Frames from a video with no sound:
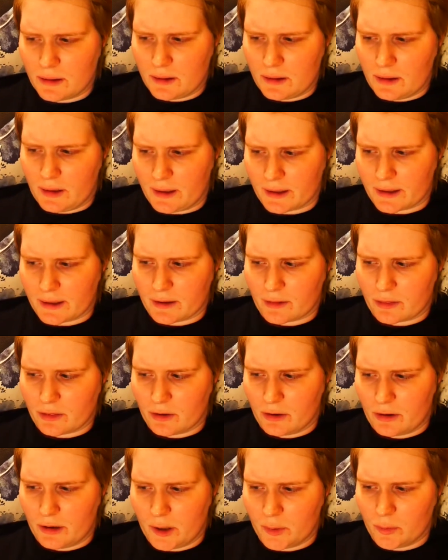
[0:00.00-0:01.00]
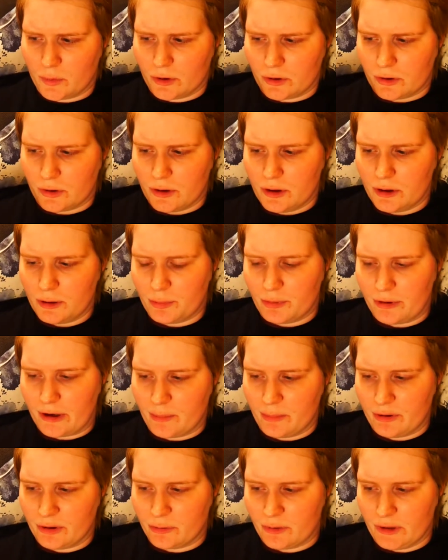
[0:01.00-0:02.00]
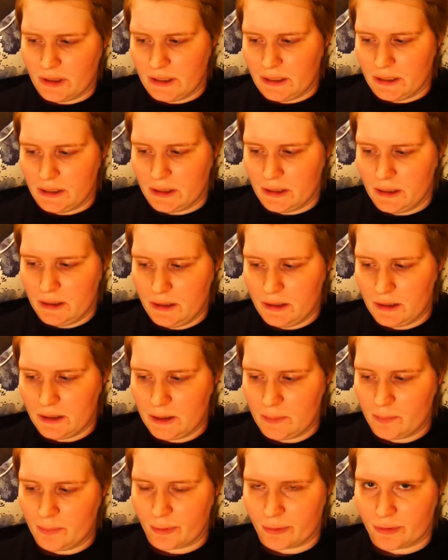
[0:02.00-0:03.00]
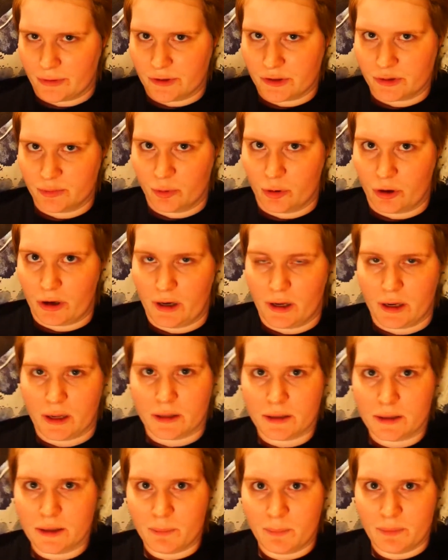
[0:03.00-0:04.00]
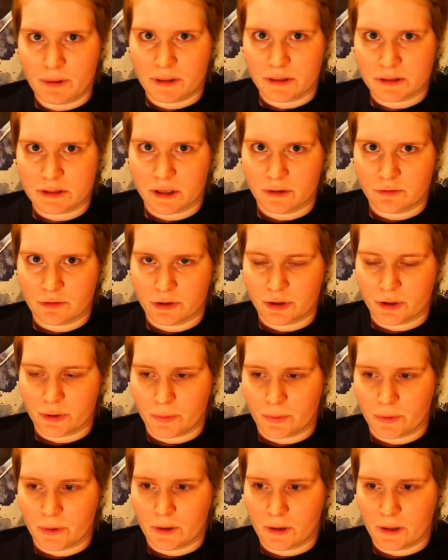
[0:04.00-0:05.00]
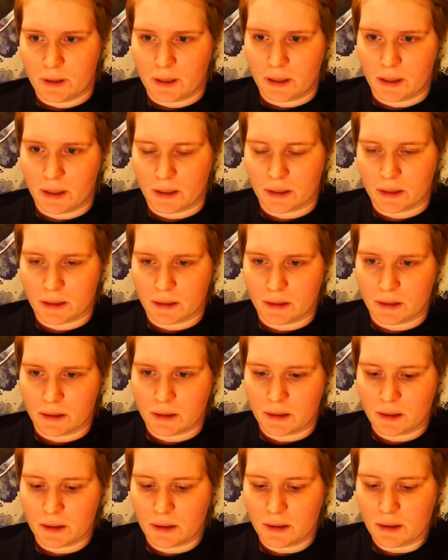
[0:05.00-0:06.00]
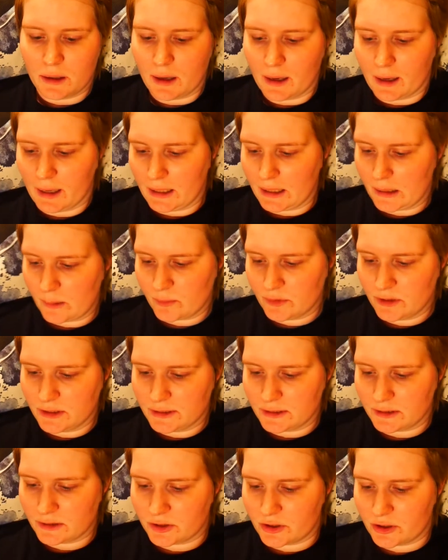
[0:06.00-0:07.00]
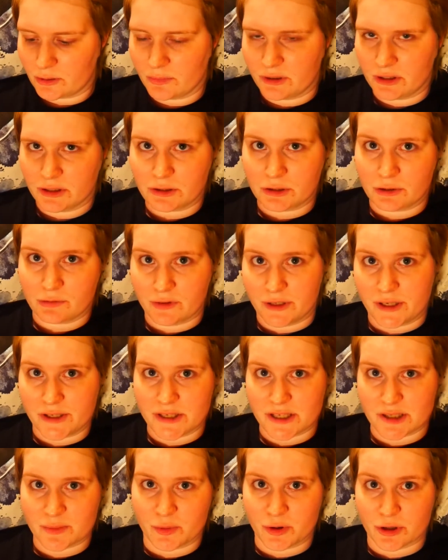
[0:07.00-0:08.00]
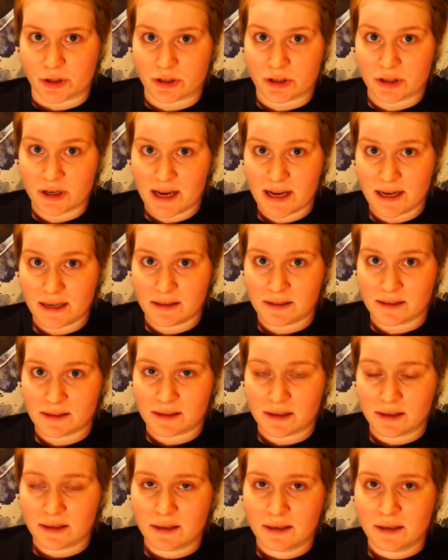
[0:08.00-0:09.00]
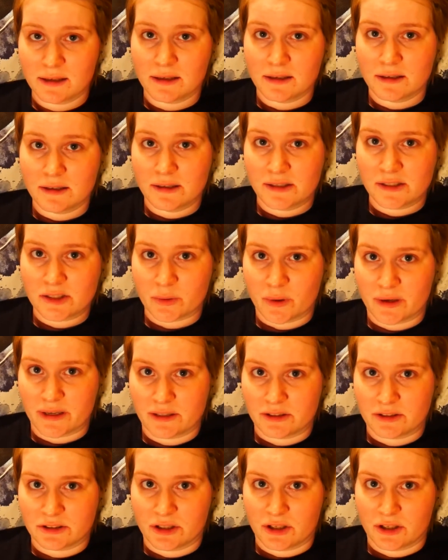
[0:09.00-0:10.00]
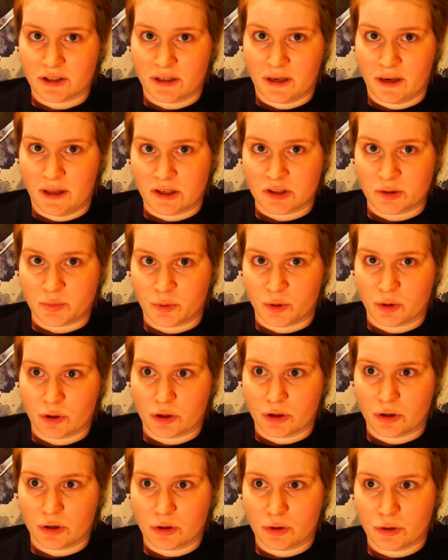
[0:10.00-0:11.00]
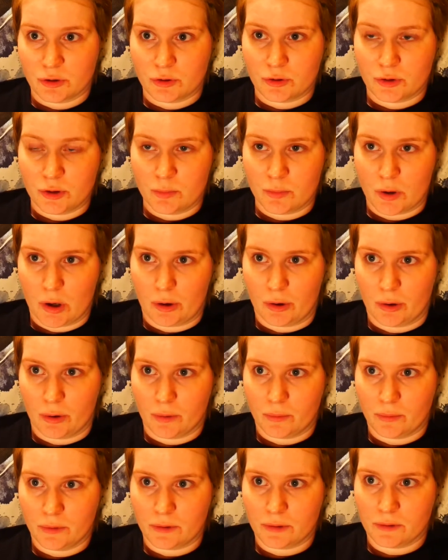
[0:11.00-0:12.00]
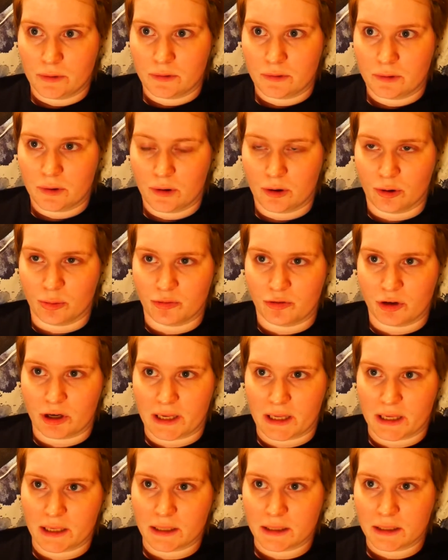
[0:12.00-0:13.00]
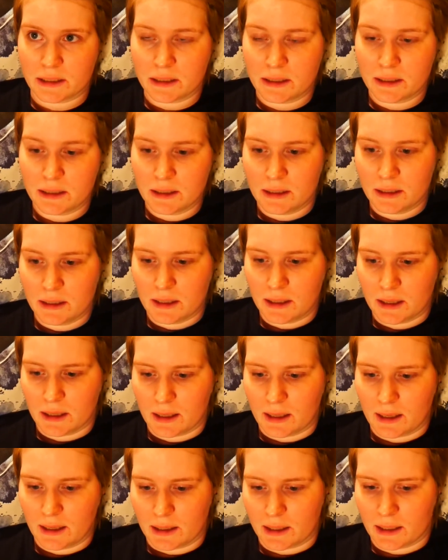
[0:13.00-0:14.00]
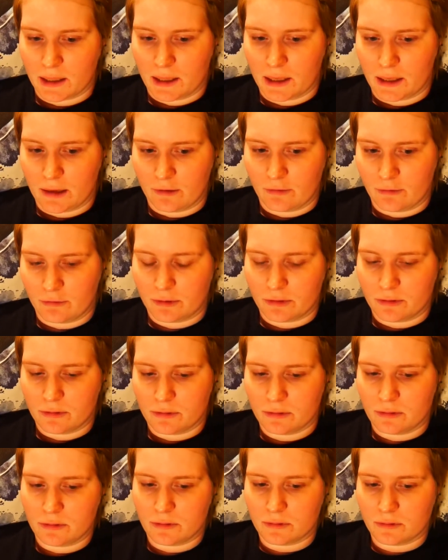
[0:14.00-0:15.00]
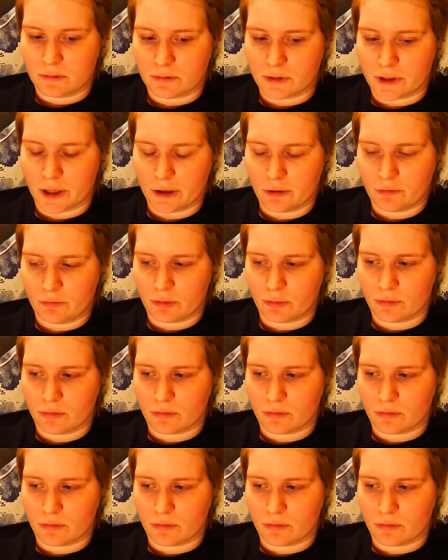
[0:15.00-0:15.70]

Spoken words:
like I thought I would, but I've been reading both this morning and a little bit this afternoon, and I am determined to finish this book tonight so I can start the next book tomorrow, hopefully. I have done a few